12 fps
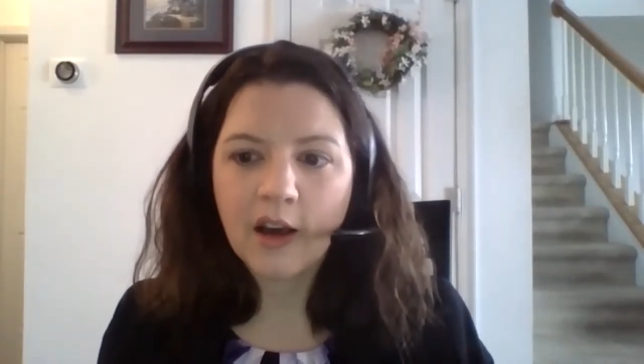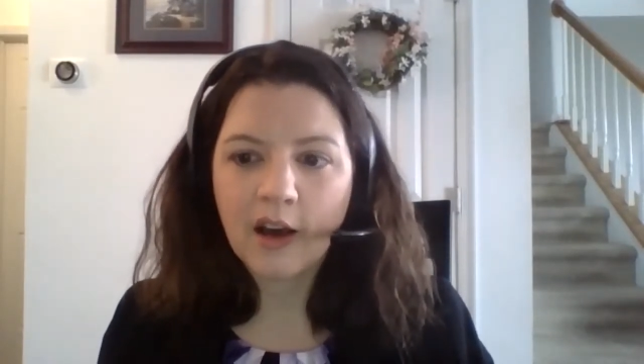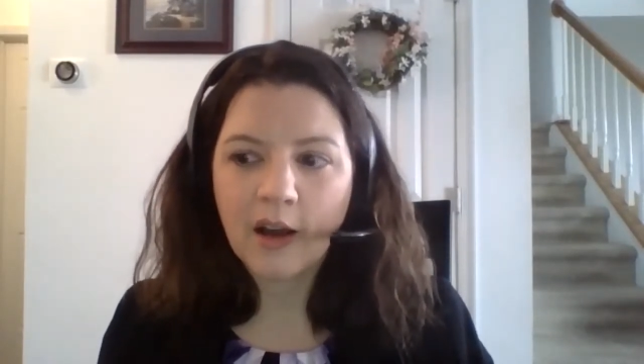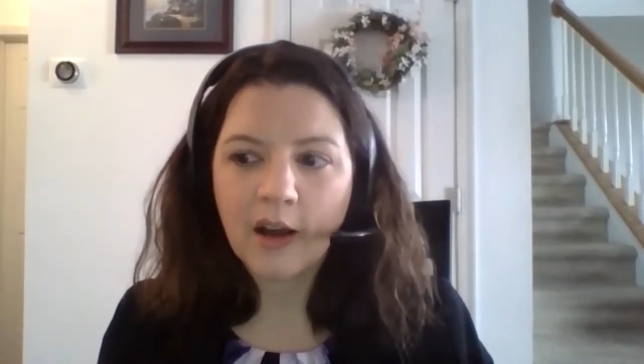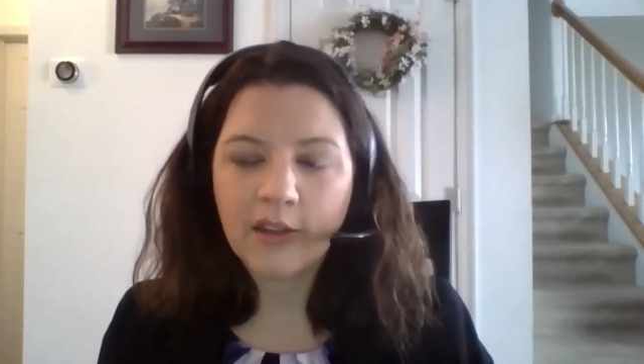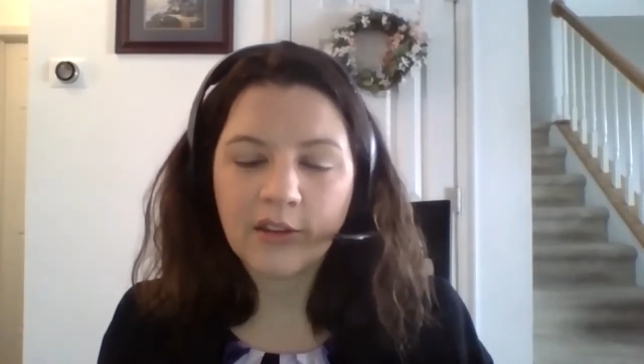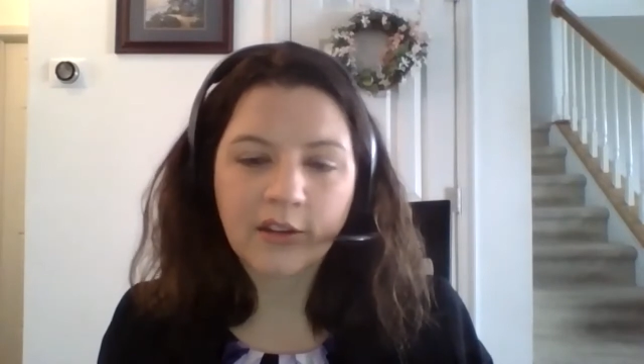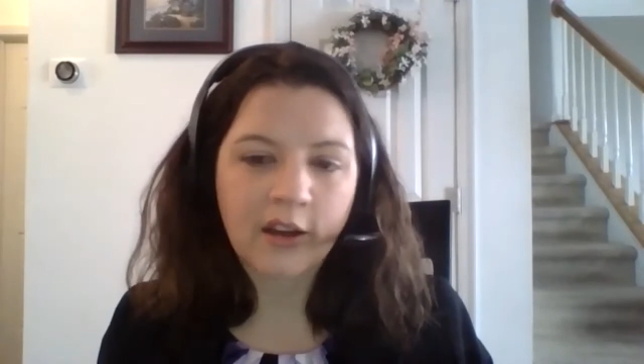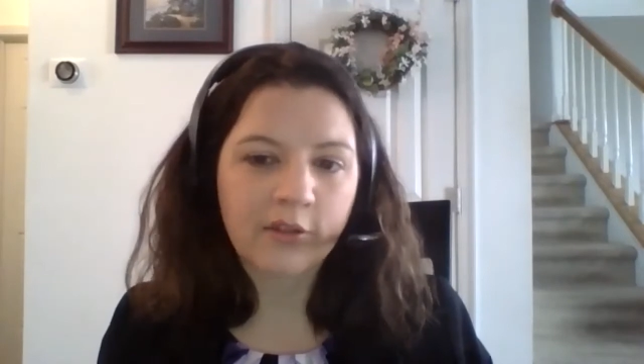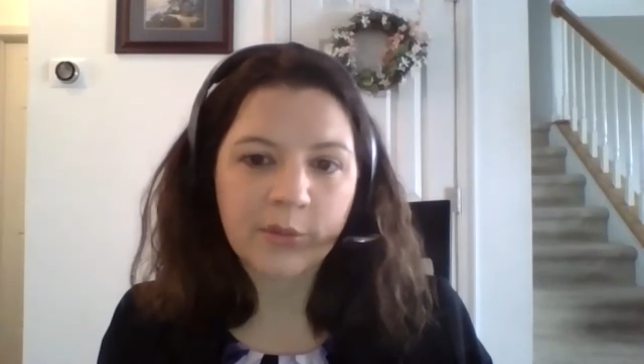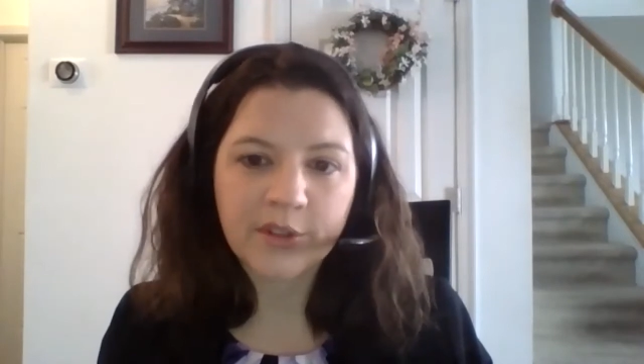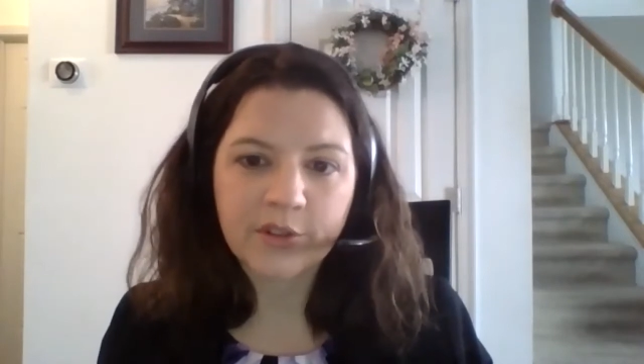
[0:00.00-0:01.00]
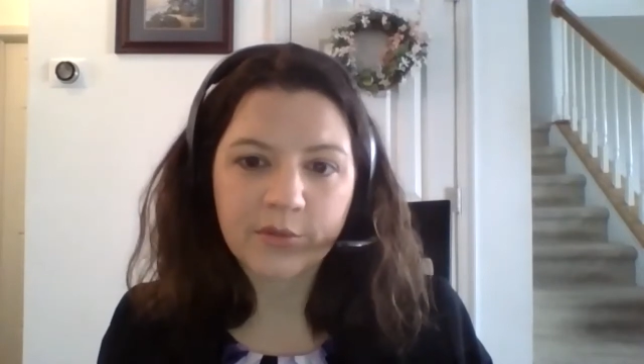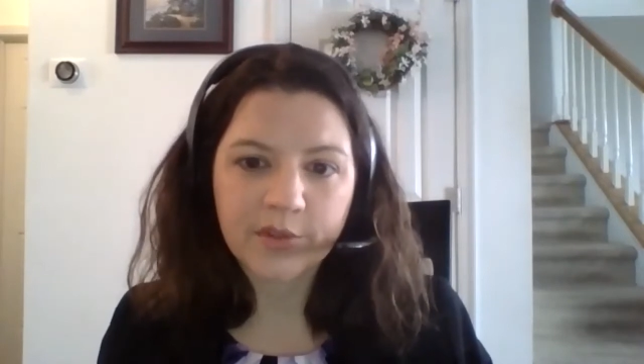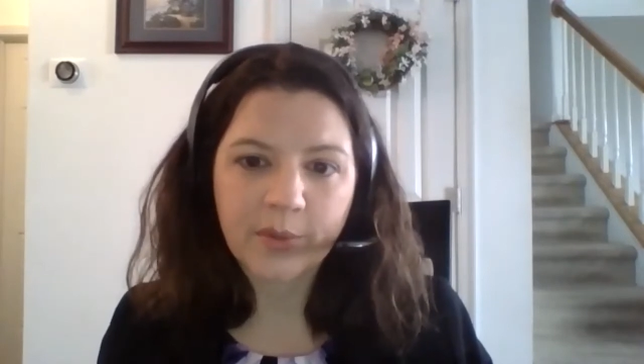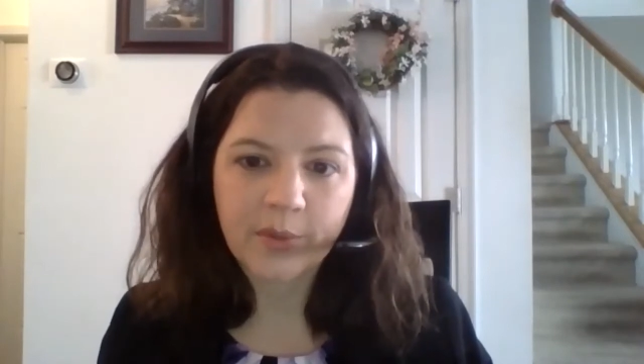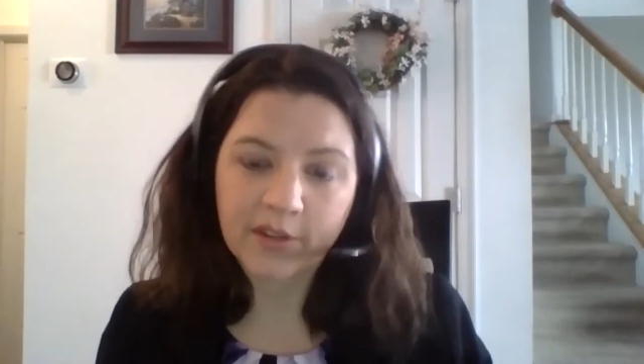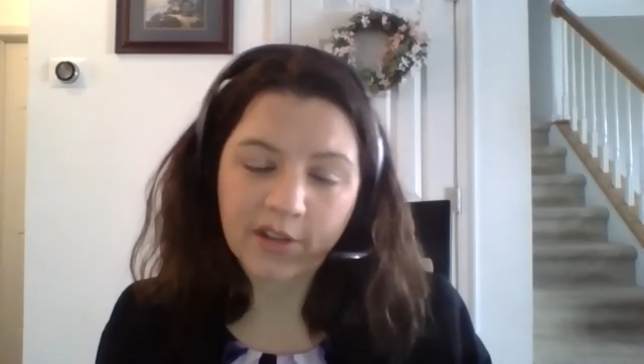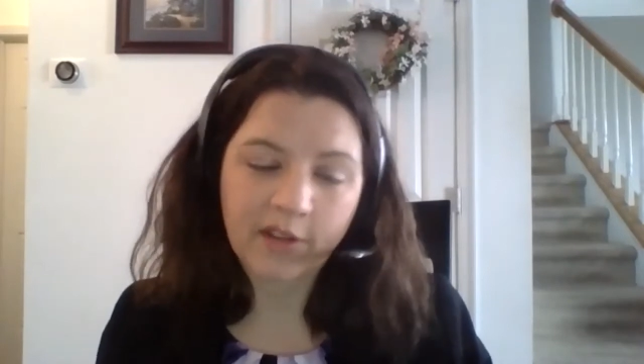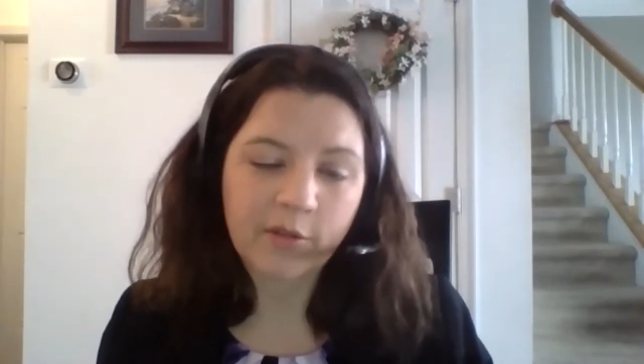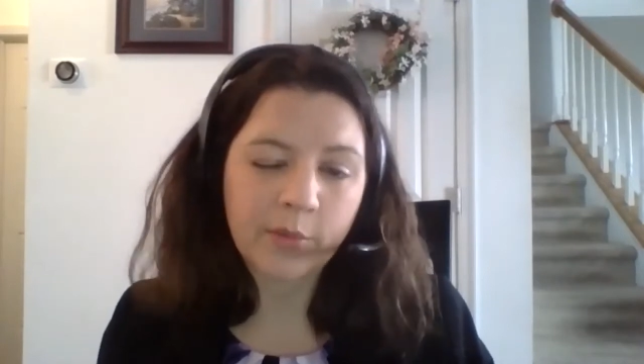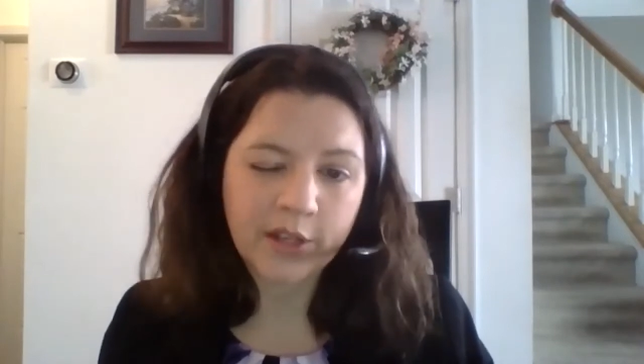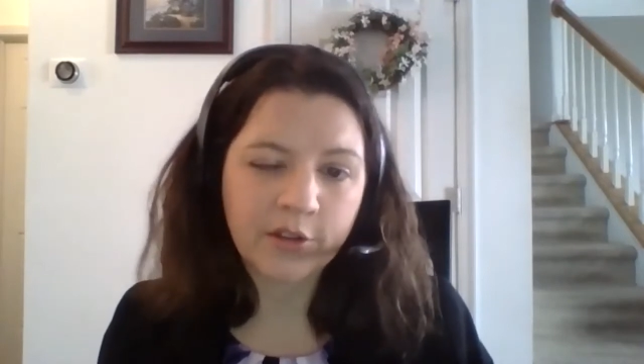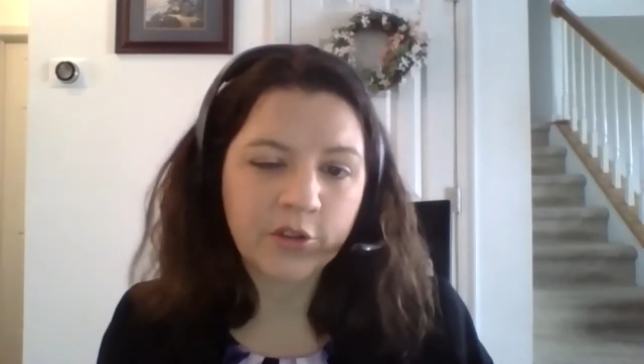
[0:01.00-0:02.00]
the government to respond, the
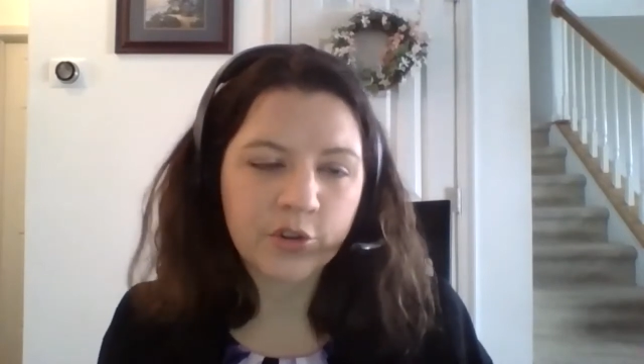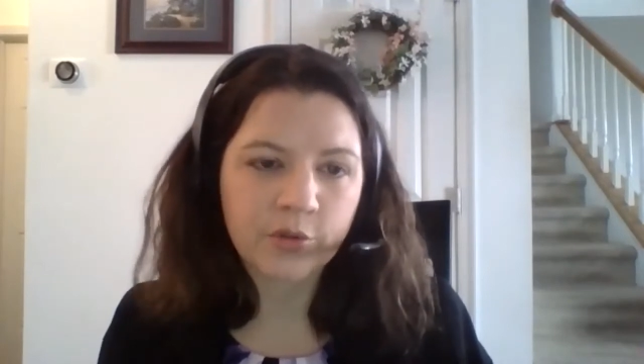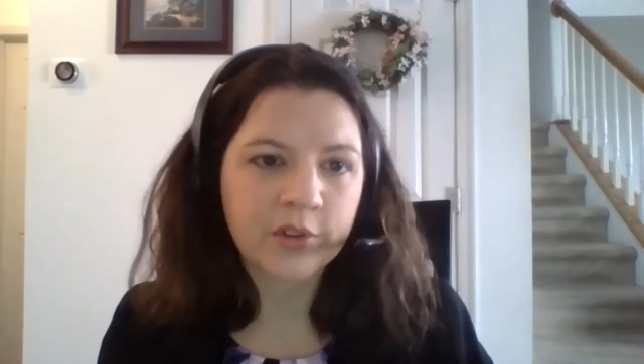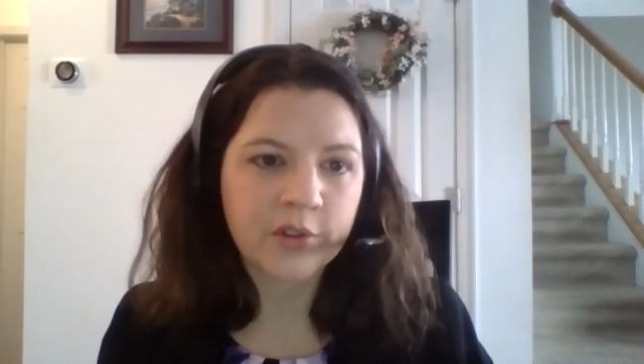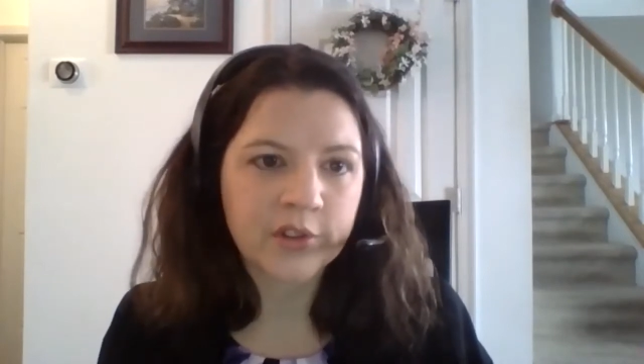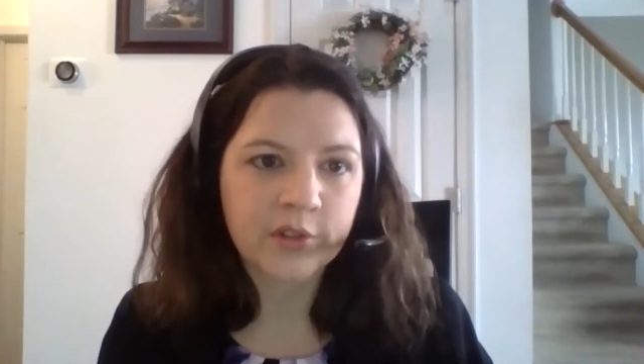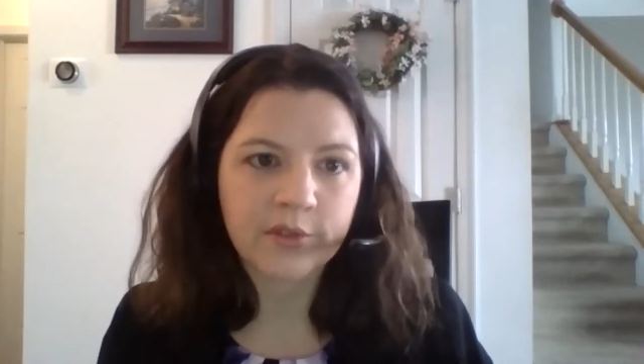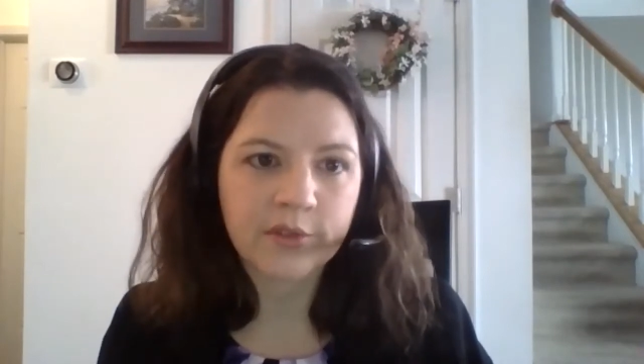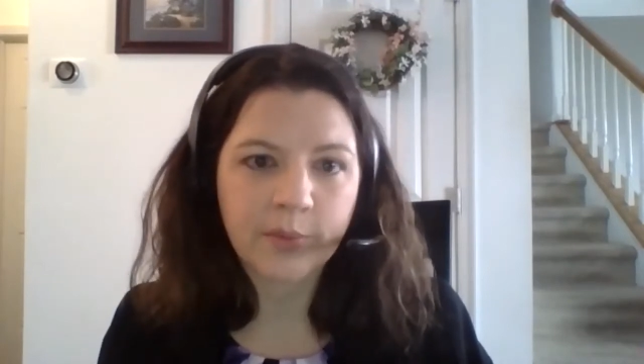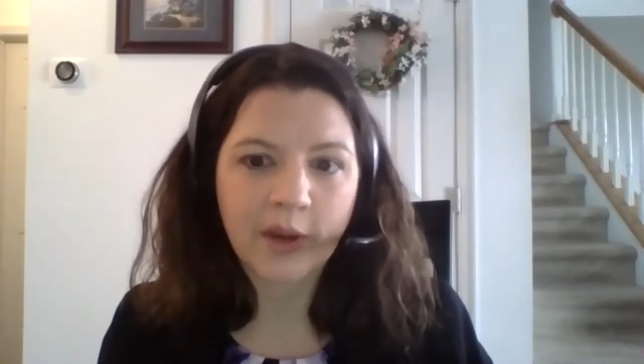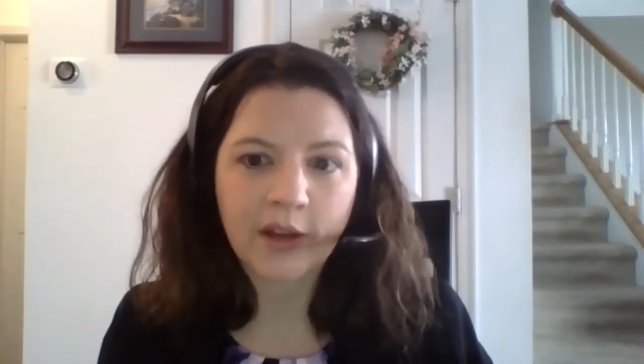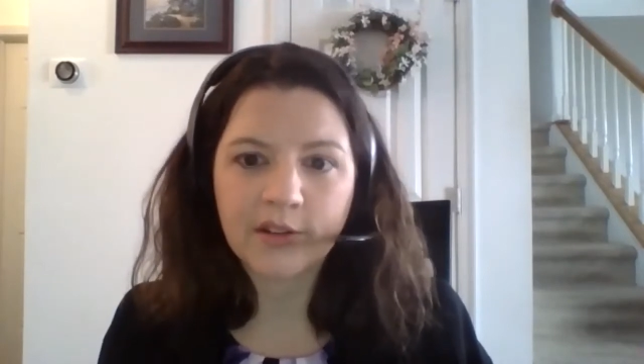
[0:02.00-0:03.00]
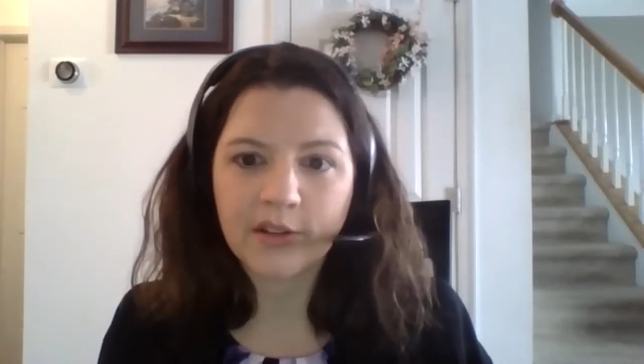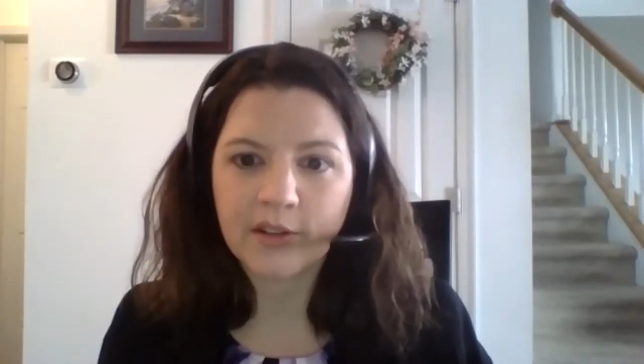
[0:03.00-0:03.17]
government and insurance to respond